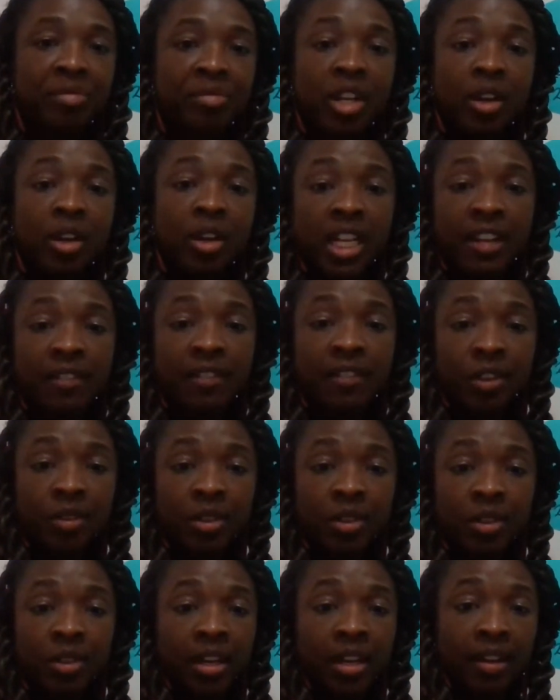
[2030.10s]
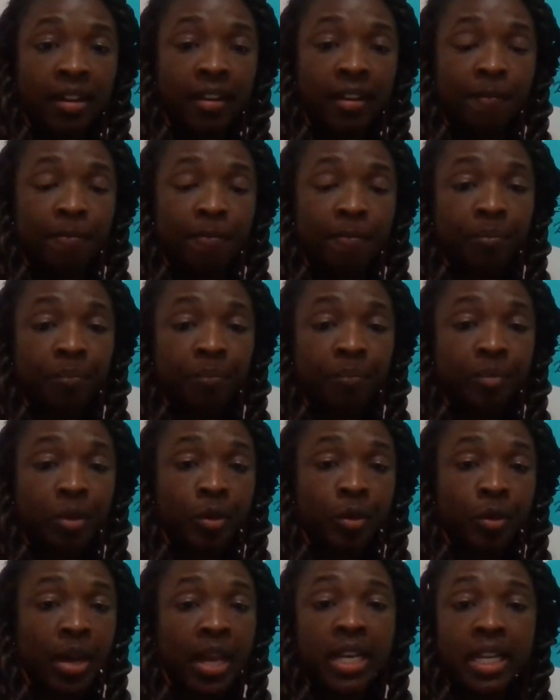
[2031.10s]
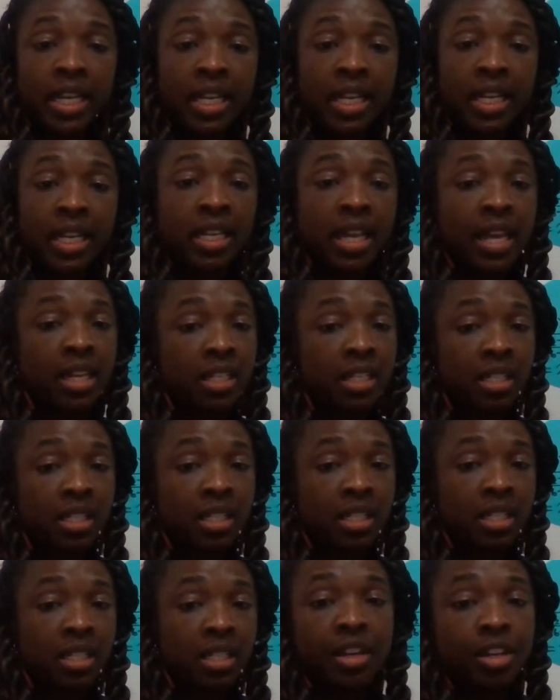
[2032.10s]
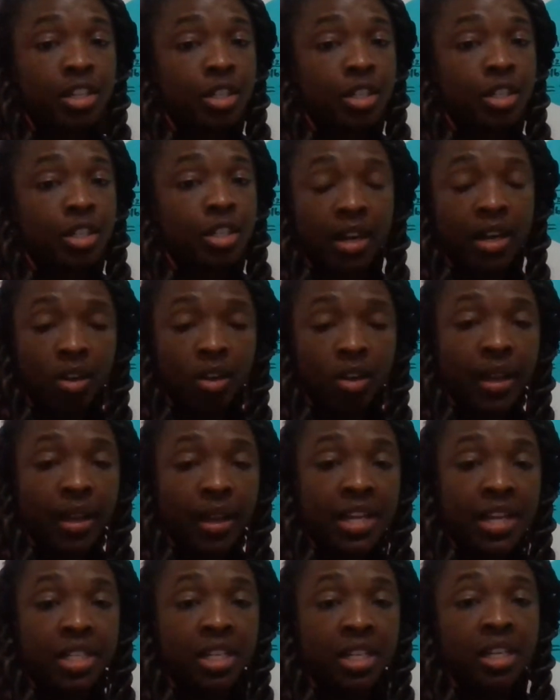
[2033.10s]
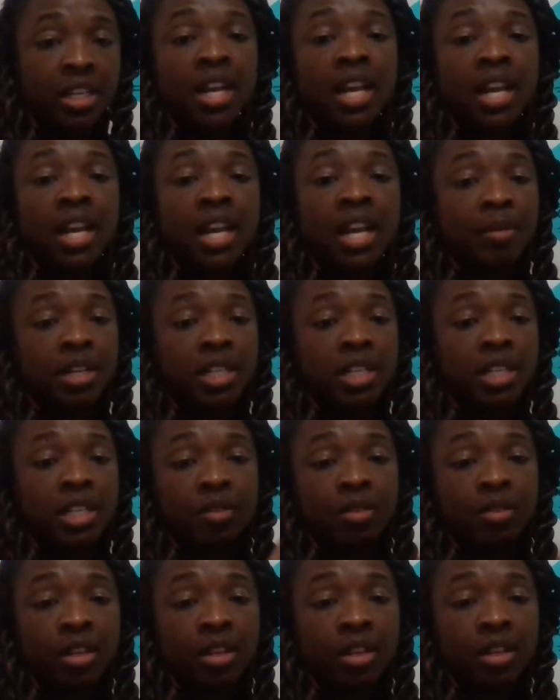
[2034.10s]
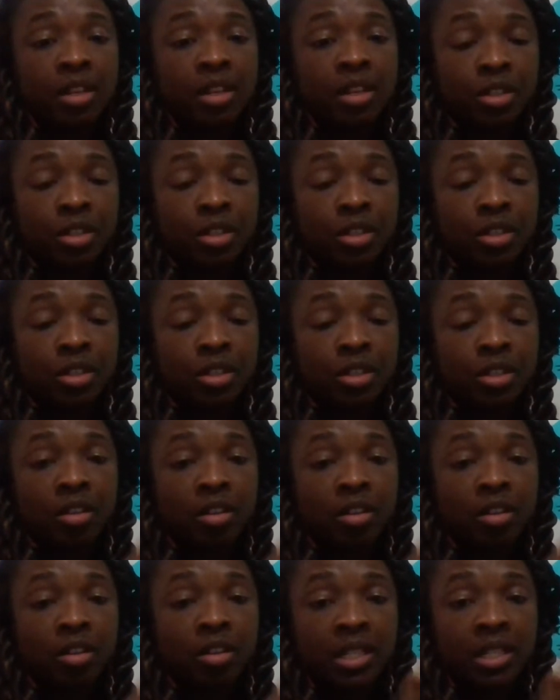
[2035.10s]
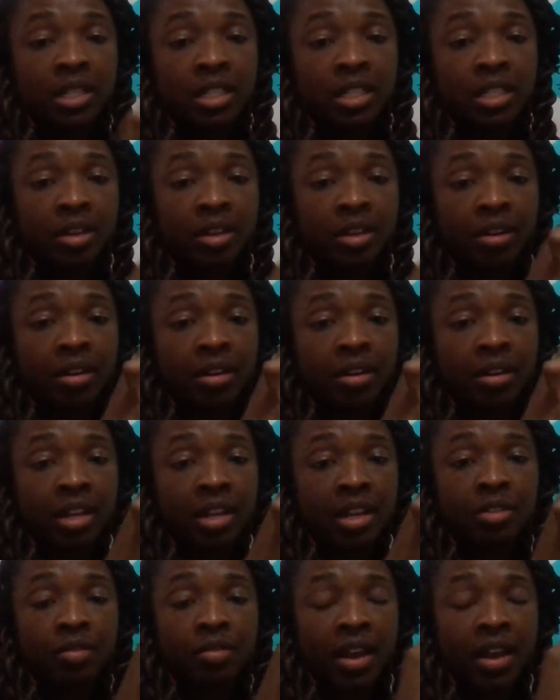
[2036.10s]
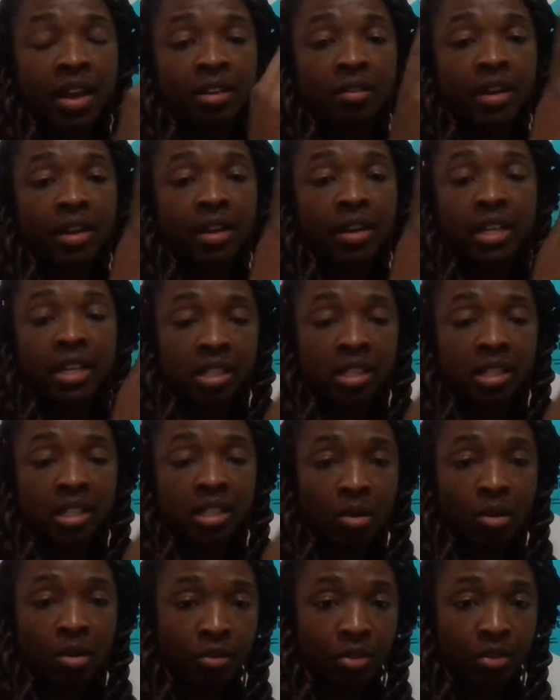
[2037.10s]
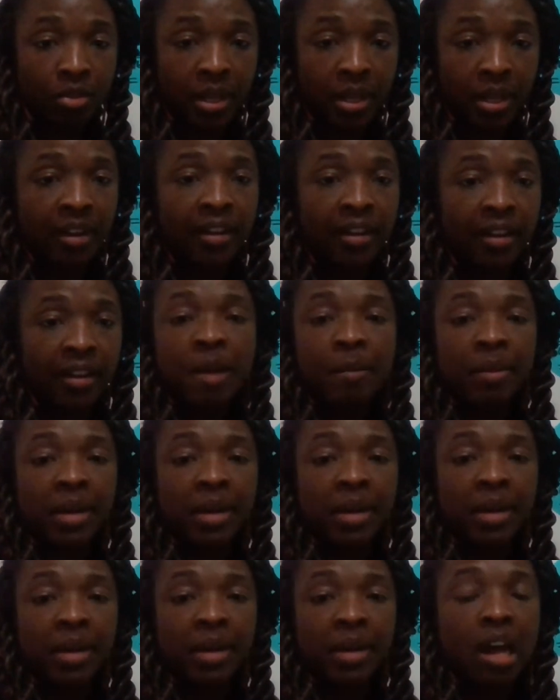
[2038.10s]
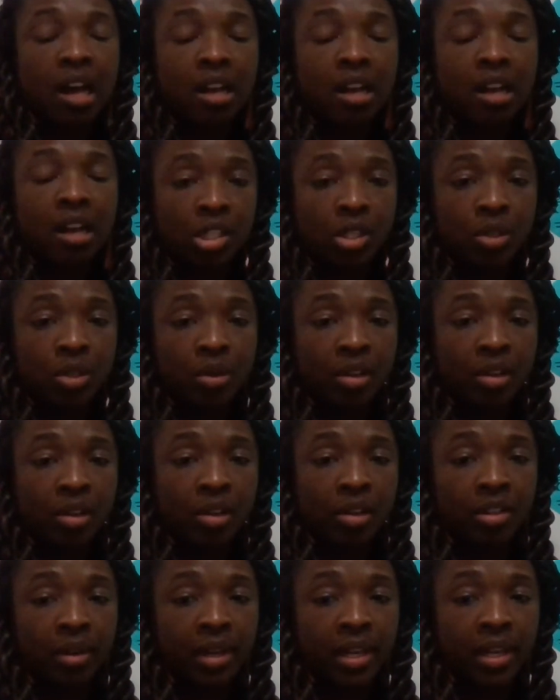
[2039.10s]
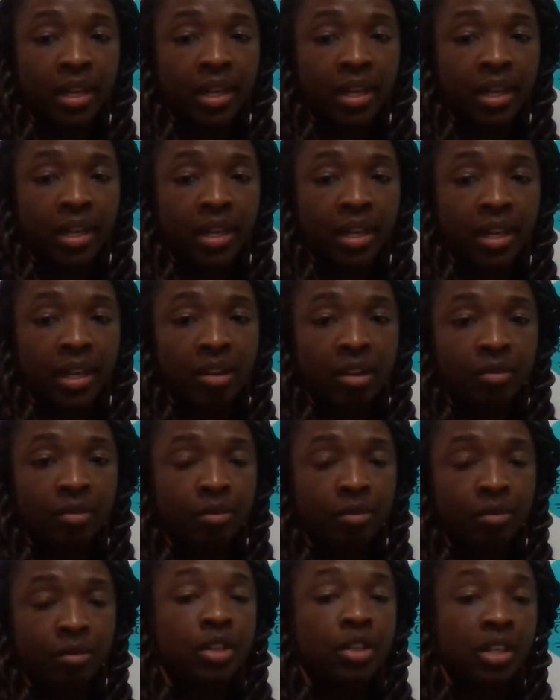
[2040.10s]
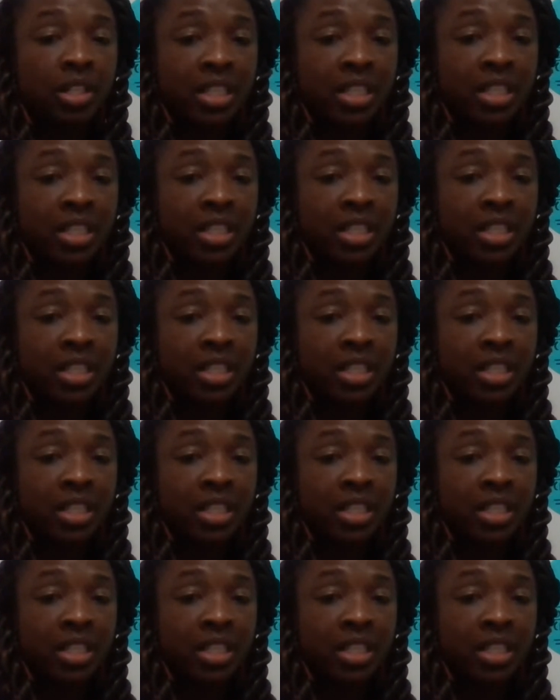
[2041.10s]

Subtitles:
the radius and the center, and you just write the equation. It may just give you the picture of the circle and it with the center, and you find the radius and so on from there. But that's all to it for the rest of what your assignment